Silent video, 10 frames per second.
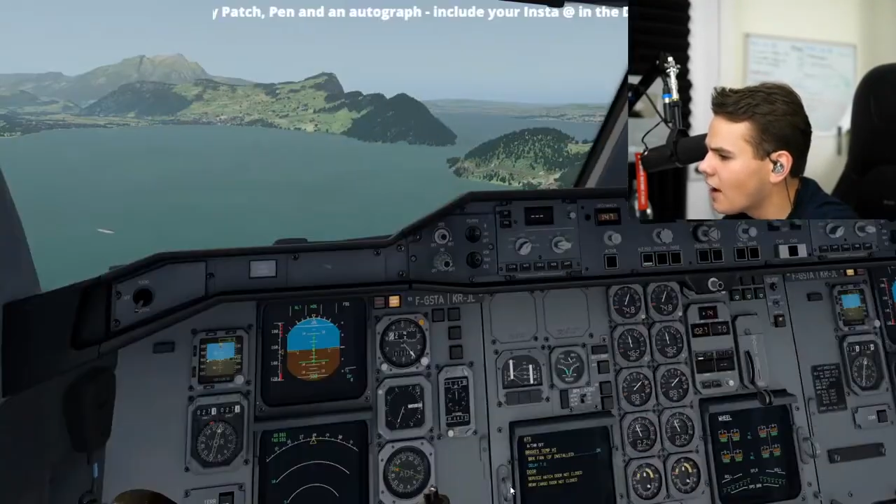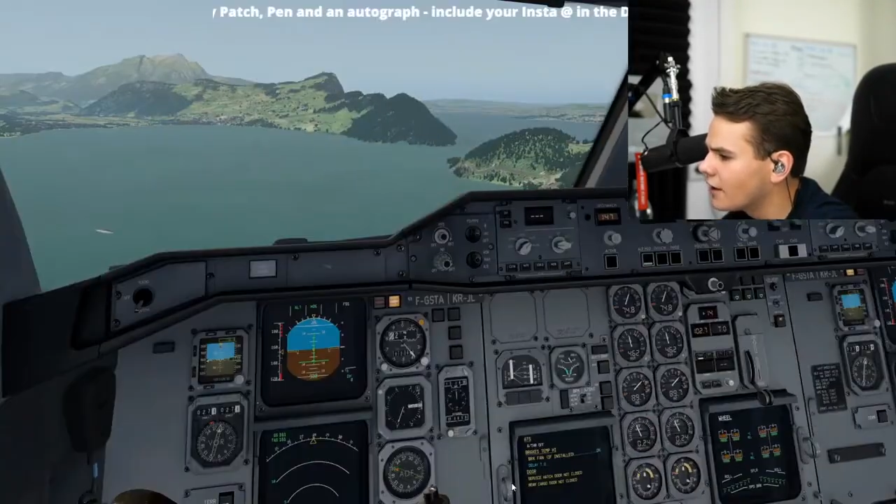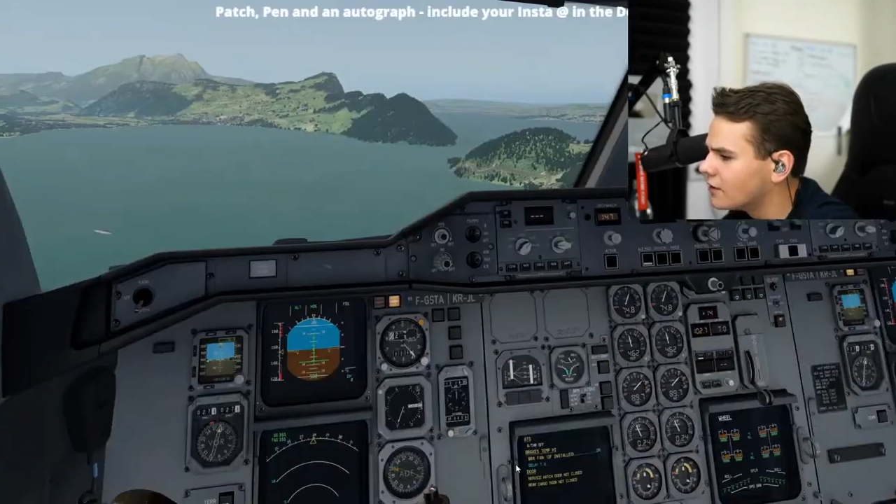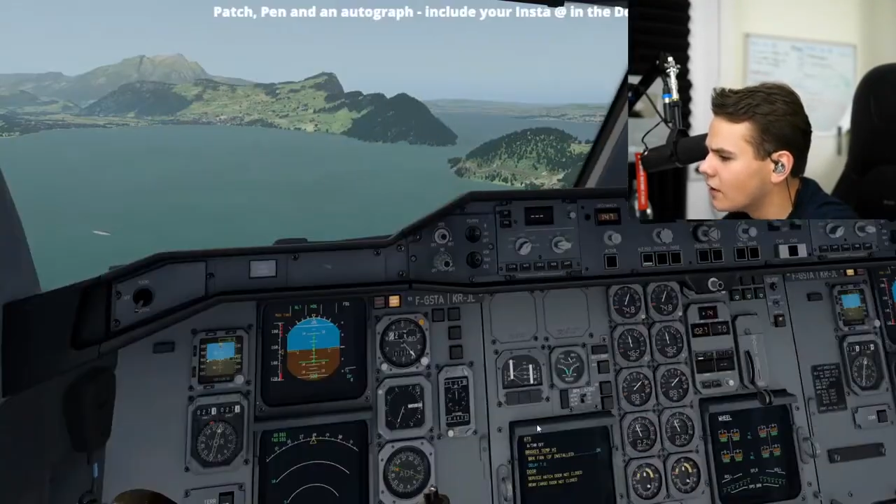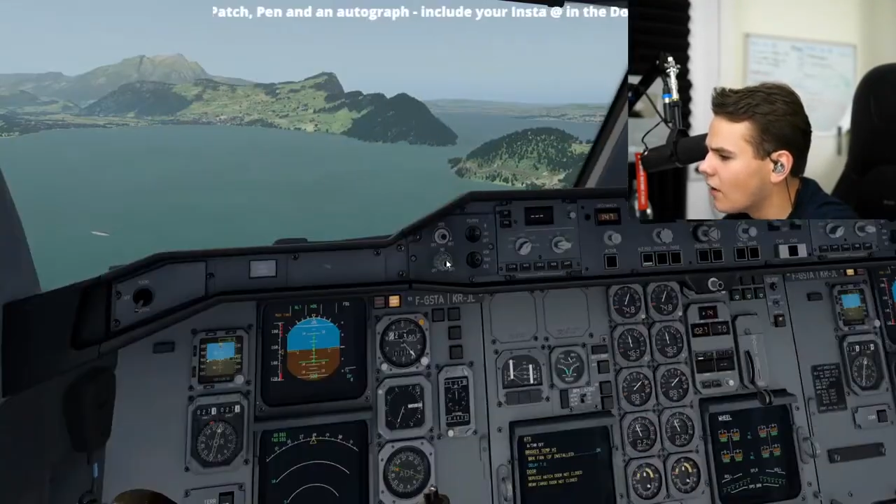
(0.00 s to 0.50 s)
turned
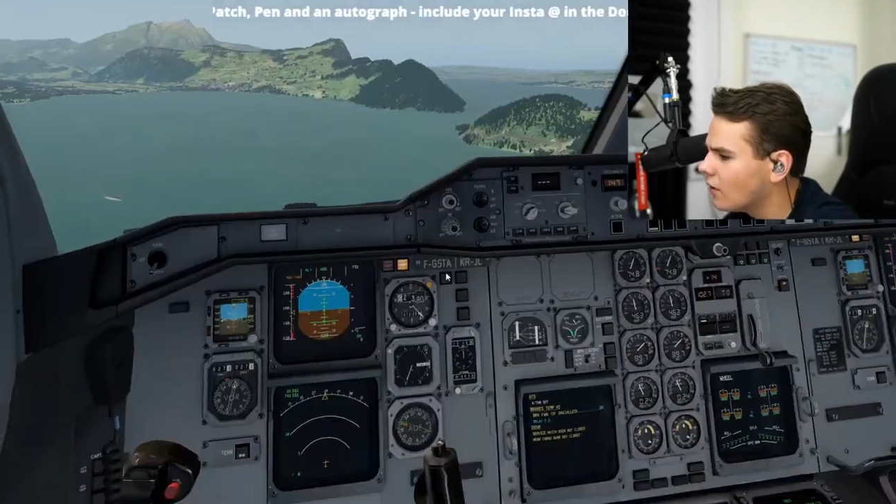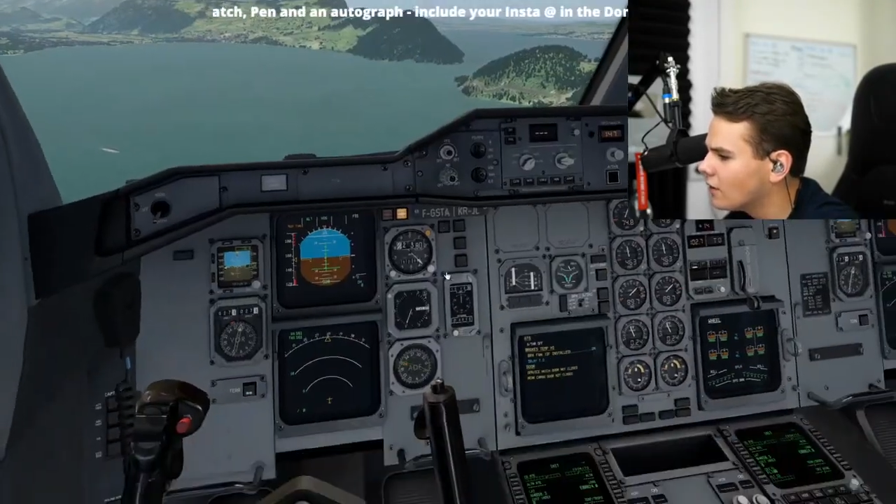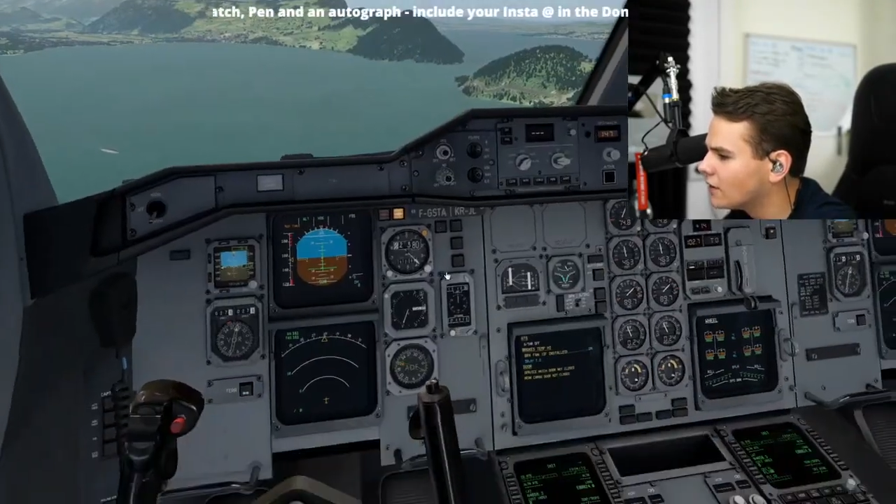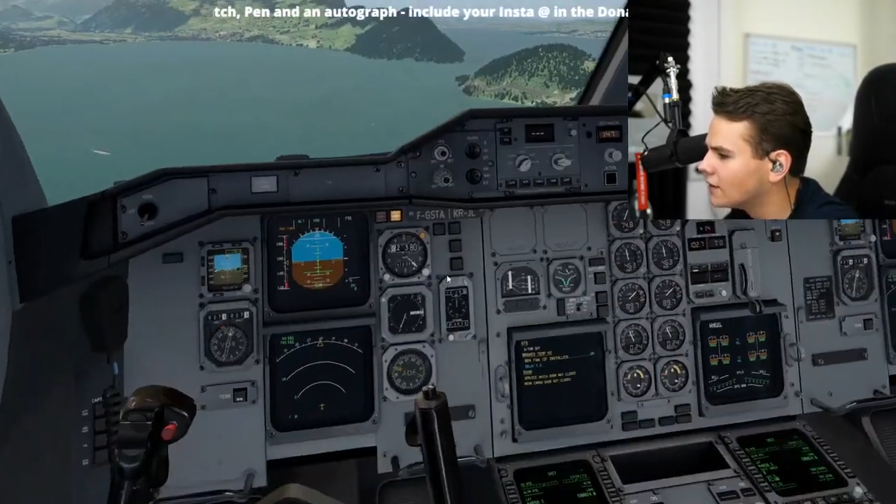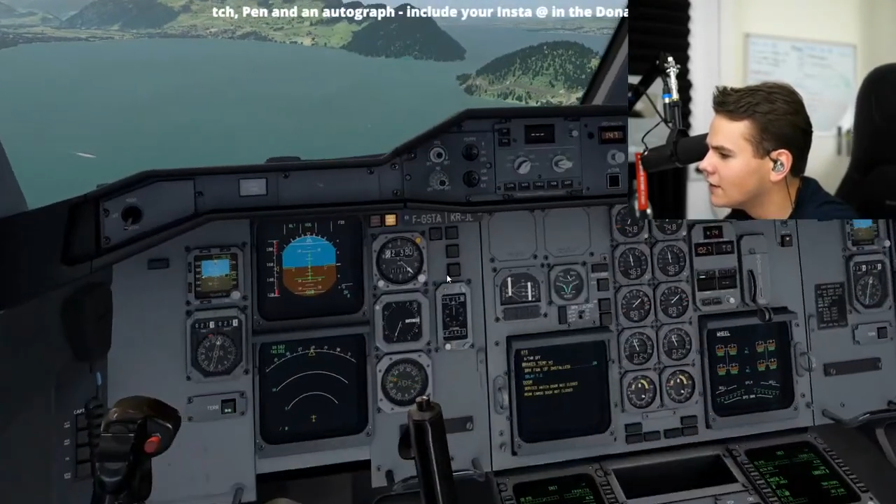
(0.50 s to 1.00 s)
on,
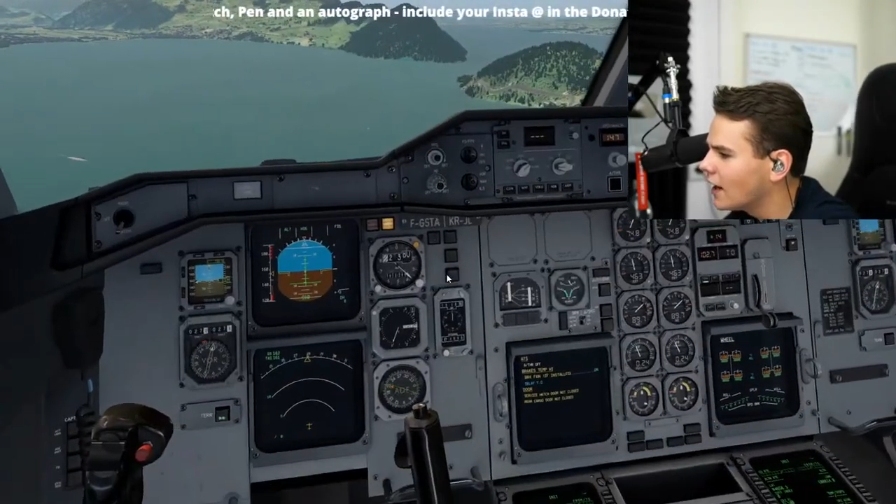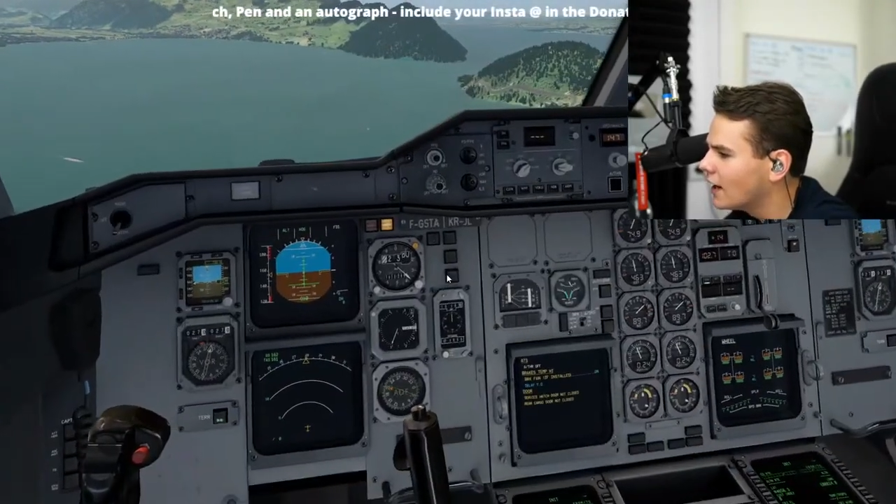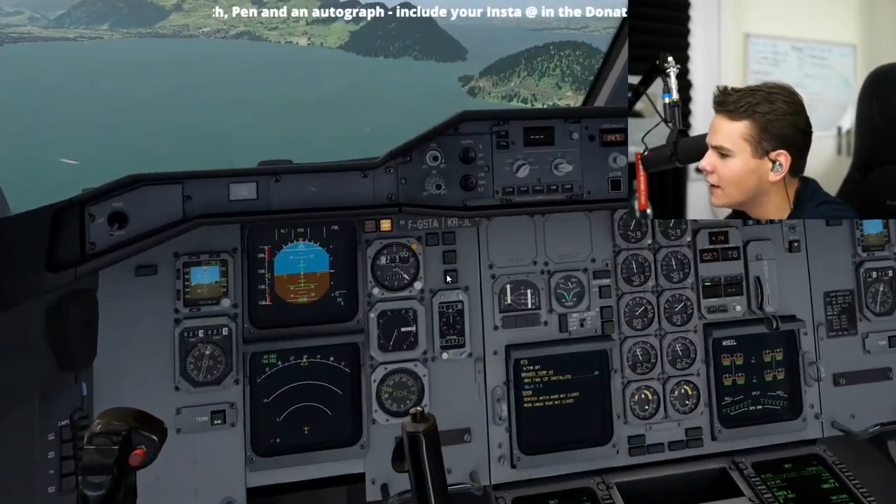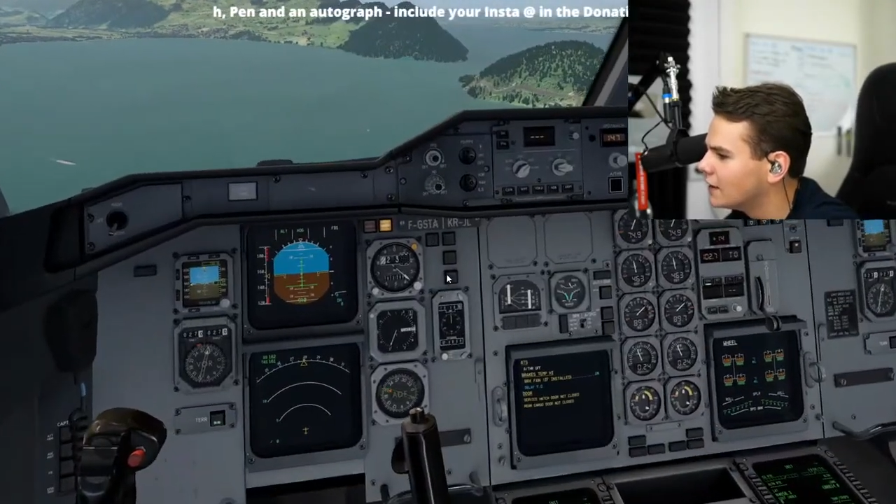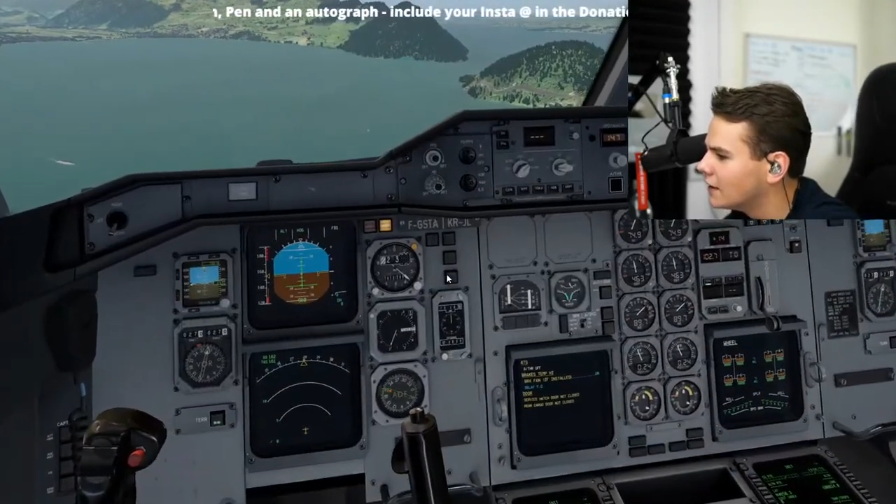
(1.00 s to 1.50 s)
lol.
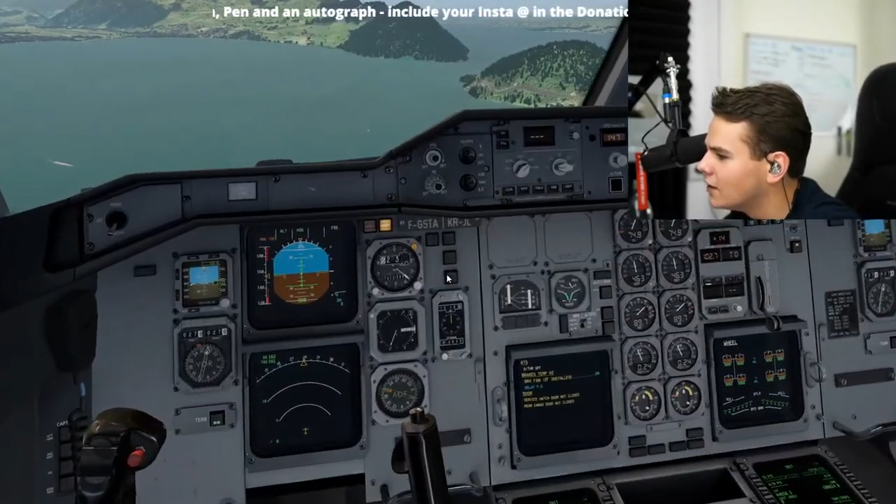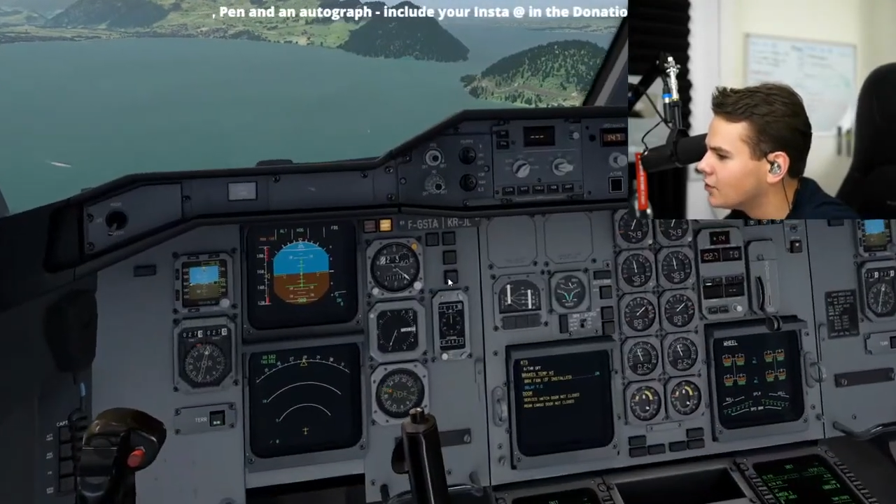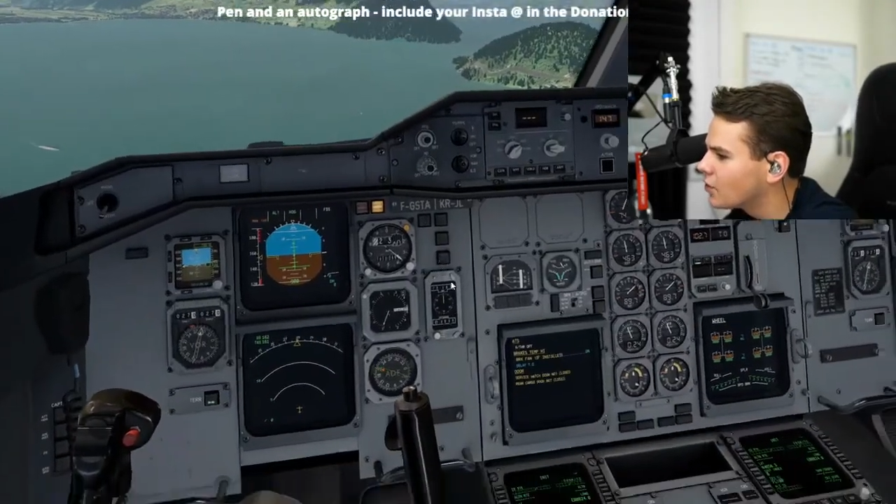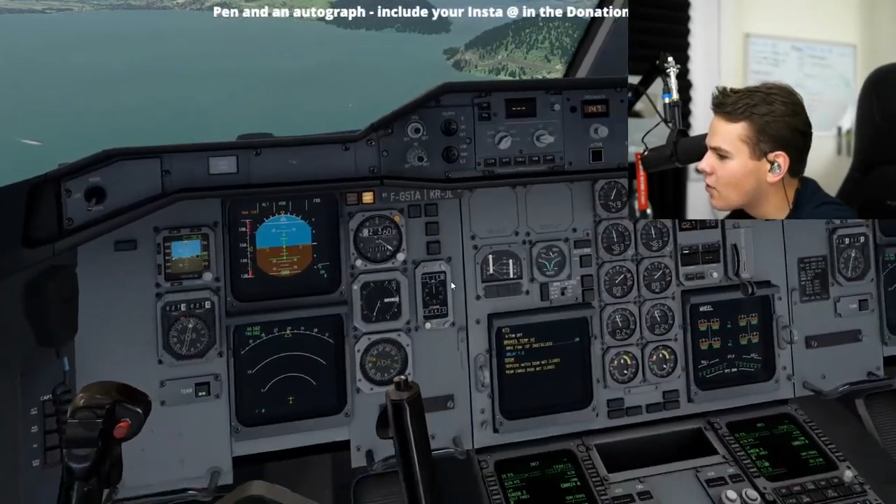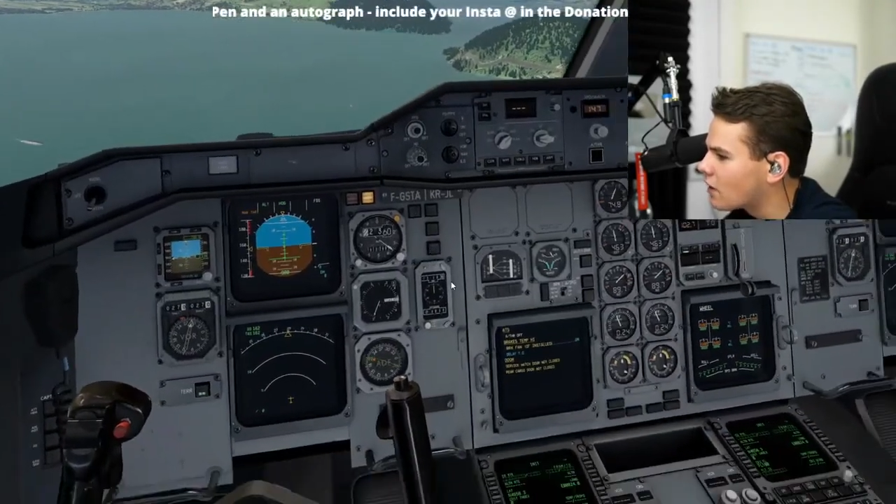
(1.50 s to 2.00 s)

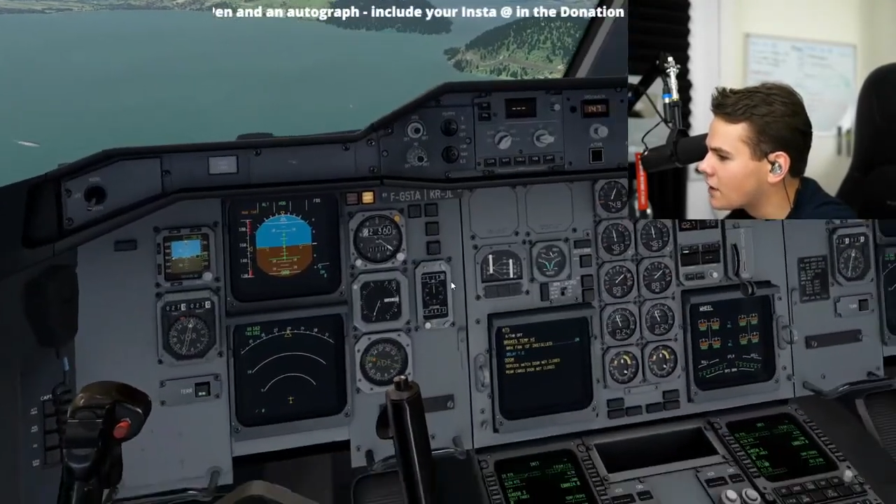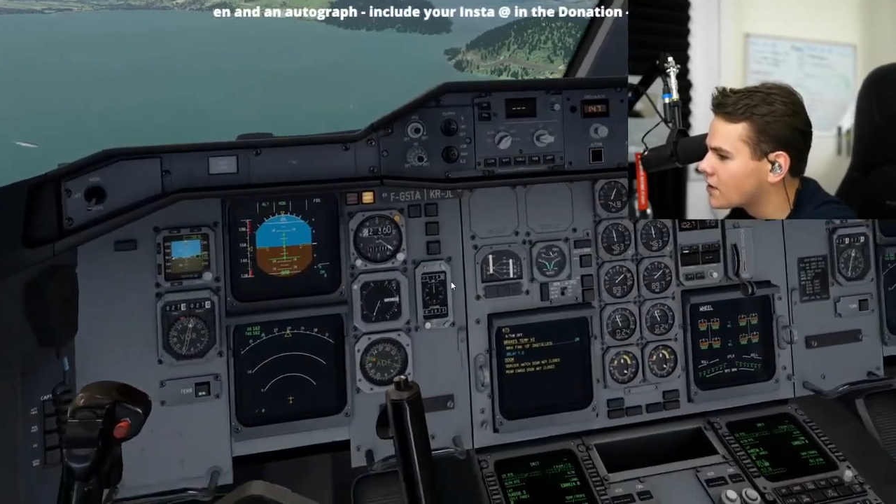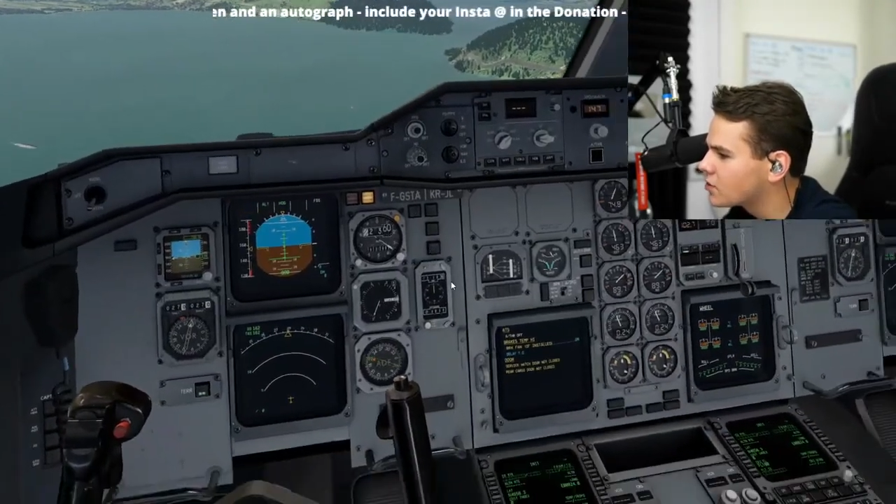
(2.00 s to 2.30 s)
Door,